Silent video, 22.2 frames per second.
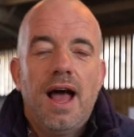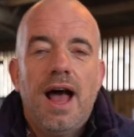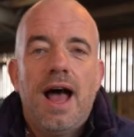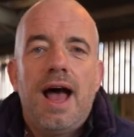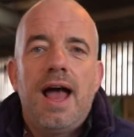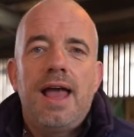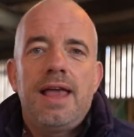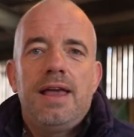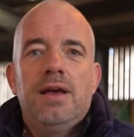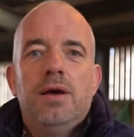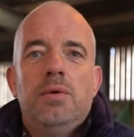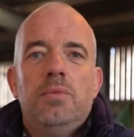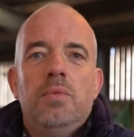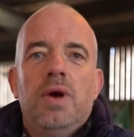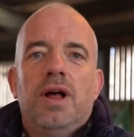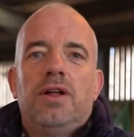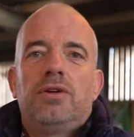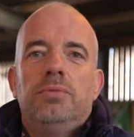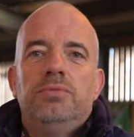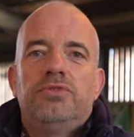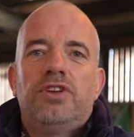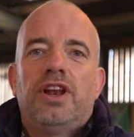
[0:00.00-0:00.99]
Hi and
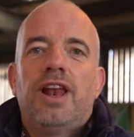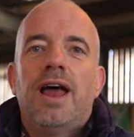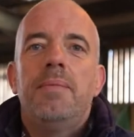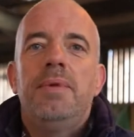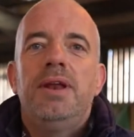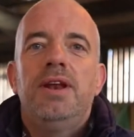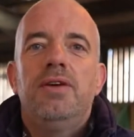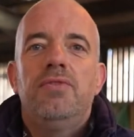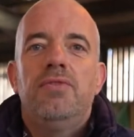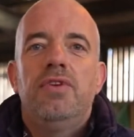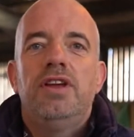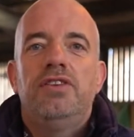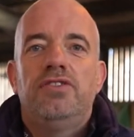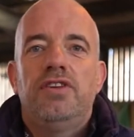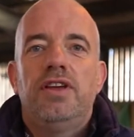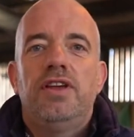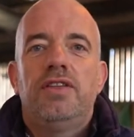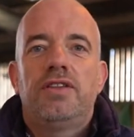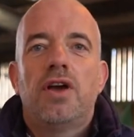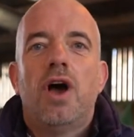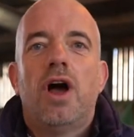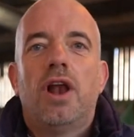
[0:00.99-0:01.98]
welcome to Lambing at
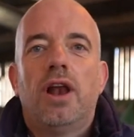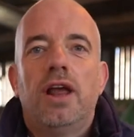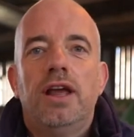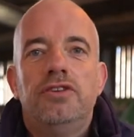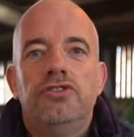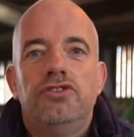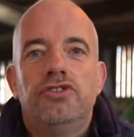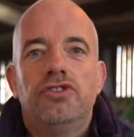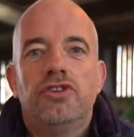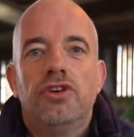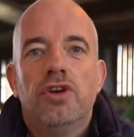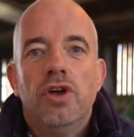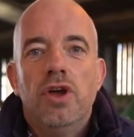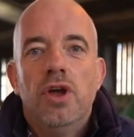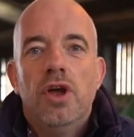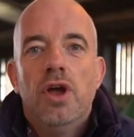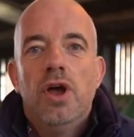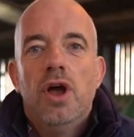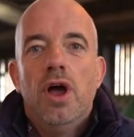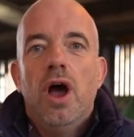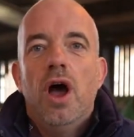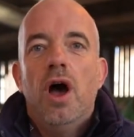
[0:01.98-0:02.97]
Reaseheath College.
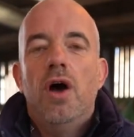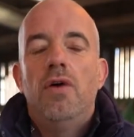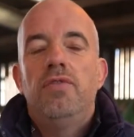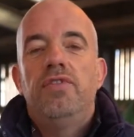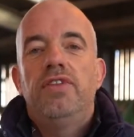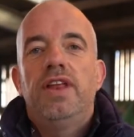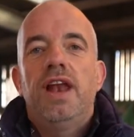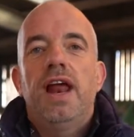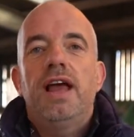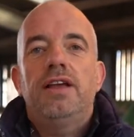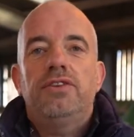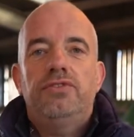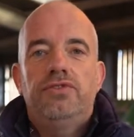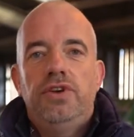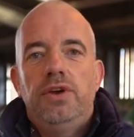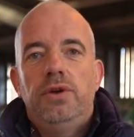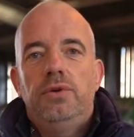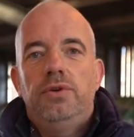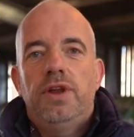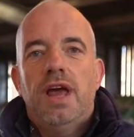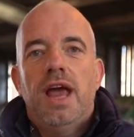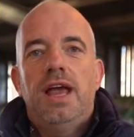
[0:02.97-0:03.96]
Over the next
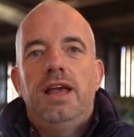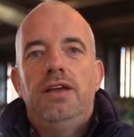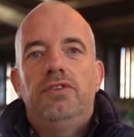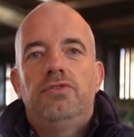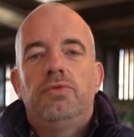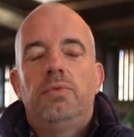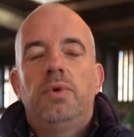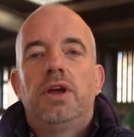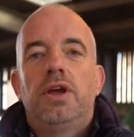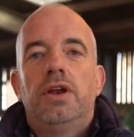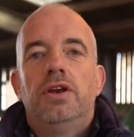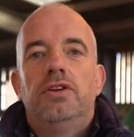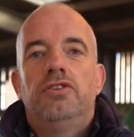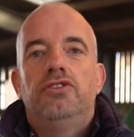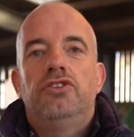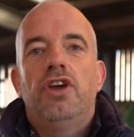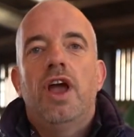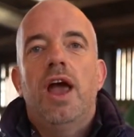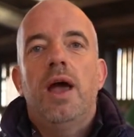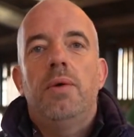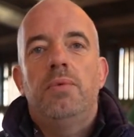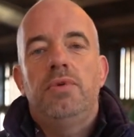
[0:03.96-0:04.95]
few days we're going to
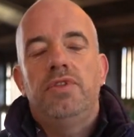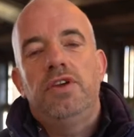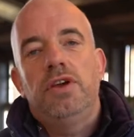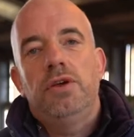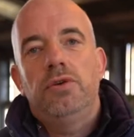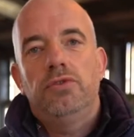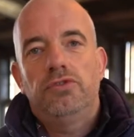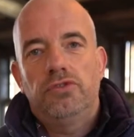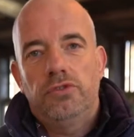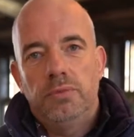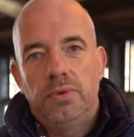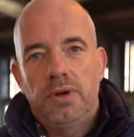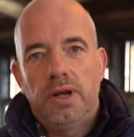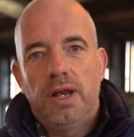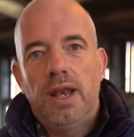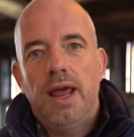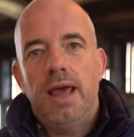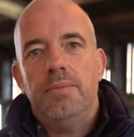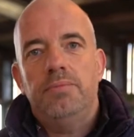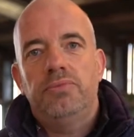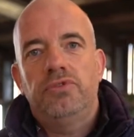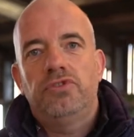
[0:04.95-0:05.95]
share with you some
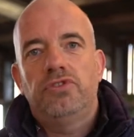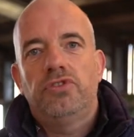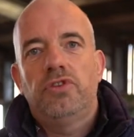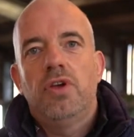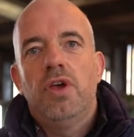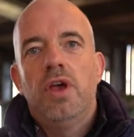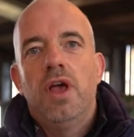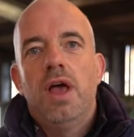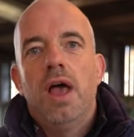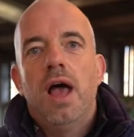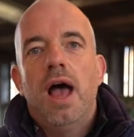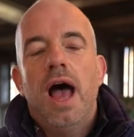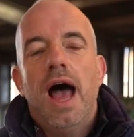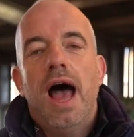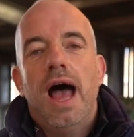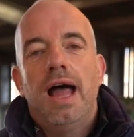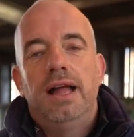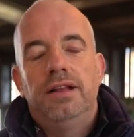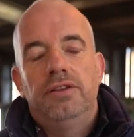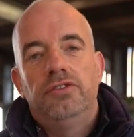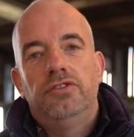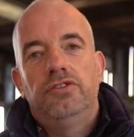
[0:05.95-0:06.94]
clips
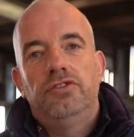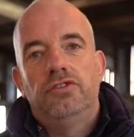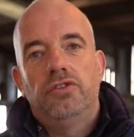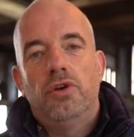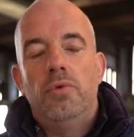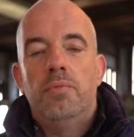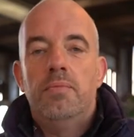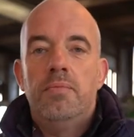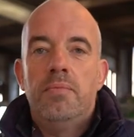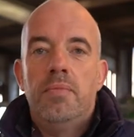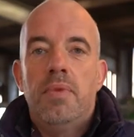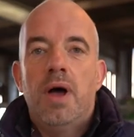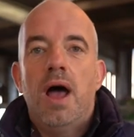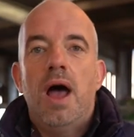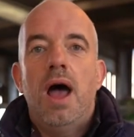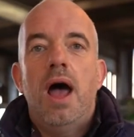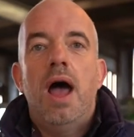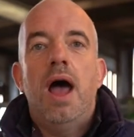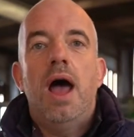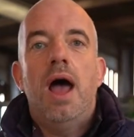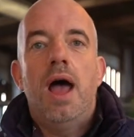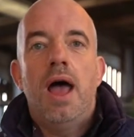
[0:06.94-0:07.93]
and some
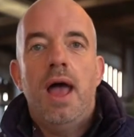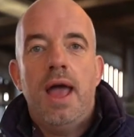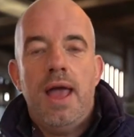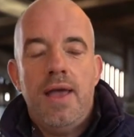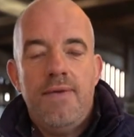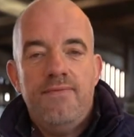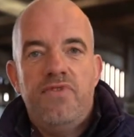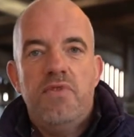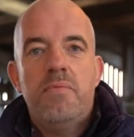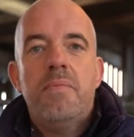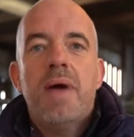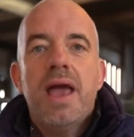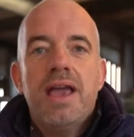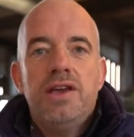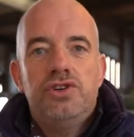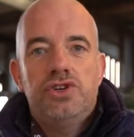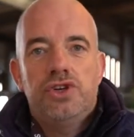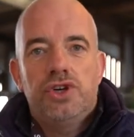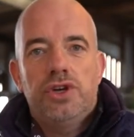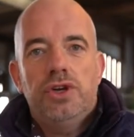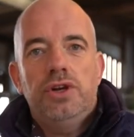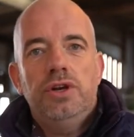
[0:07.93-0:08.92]
uh,
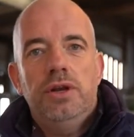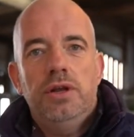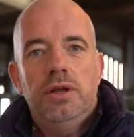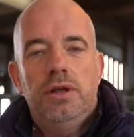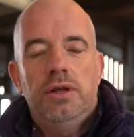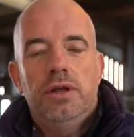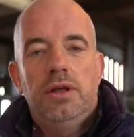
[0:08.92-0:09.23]
information